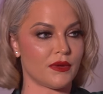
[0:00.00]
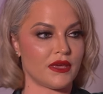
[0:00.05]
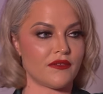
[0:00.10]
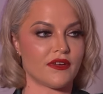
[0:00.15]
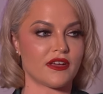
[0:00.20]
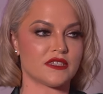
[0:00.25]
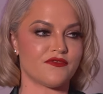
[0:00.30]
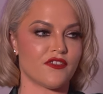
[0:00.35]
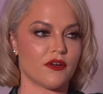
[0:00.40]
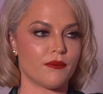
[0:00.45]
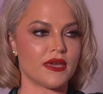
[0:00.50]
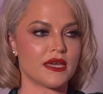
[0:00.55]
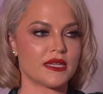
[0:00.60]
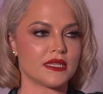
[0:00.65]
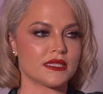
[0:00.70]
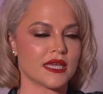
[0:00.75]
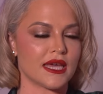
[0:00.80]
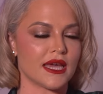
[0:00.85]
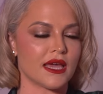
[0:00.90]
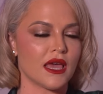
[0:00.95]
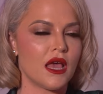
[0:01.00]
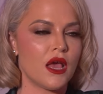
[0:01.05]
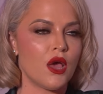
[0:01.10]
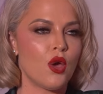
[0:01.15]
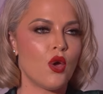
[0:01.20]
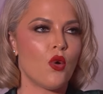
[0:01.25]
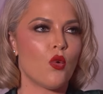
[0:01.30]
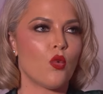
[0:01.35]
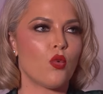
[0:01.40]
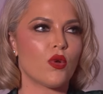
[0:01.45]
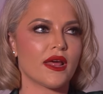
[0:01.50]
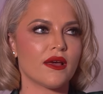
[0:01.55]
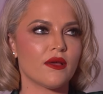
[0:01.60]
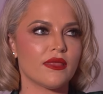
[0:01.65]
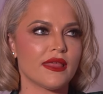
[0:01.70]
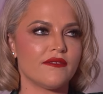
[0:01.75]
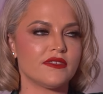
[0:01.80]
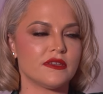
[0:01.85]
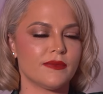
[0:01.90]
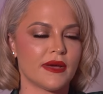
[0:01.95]
I mean? Because yeah. for me, it's like what I
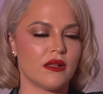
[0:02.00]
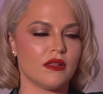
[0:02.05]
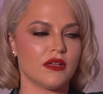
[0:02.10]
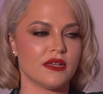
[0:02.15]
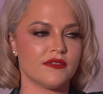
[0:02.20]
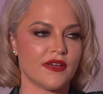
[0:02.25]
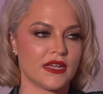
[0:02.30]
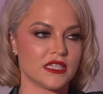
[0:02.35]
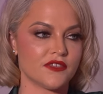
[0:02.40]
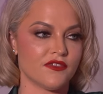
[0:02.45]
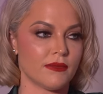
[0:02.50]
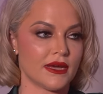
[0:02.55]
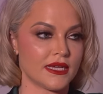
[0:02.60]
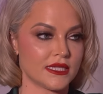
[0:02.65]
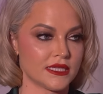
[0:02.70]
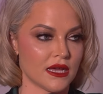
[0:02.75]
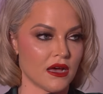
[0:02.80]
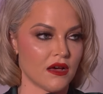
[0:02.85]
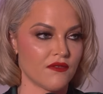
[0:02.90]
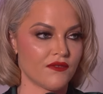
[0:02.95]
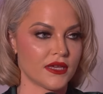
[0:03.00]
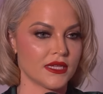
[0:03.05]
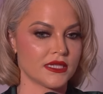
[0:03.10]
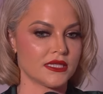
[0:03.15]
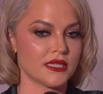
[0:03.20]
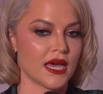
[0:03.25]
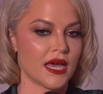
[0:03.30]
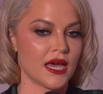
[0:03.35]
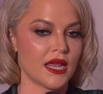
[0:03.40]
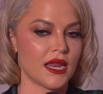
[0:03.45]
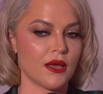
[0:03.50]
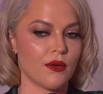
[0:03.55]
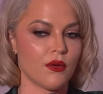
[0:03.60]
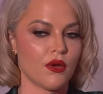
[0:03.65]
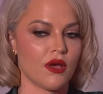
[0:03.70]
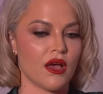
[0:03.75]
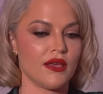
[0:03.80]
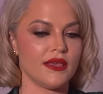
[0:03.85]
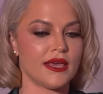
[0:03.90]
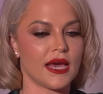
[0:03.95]
loved about OnlyFans for myself is that
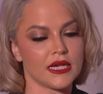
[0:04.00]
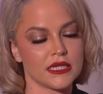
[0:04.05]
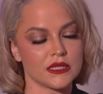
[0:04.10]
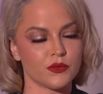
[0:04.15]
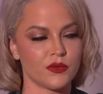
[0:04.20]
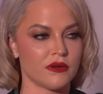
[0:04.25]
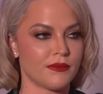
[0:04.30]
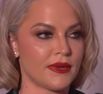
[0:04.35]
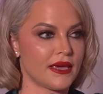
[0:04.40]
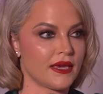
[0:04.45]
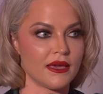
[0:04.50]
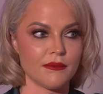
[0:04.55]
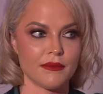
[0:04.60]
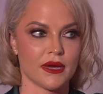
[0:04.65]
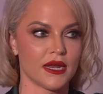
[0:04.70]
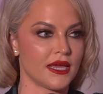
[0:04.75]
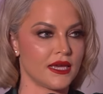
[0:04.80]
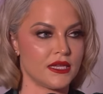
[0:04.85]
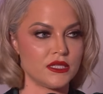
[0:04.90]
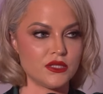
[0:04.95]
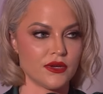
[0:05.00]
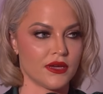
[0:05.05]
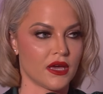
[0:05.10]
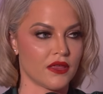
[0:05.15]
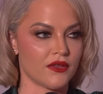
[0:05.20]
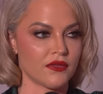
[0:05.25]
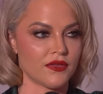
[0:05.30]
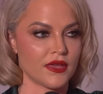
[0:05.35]
yes, we were making money and doing other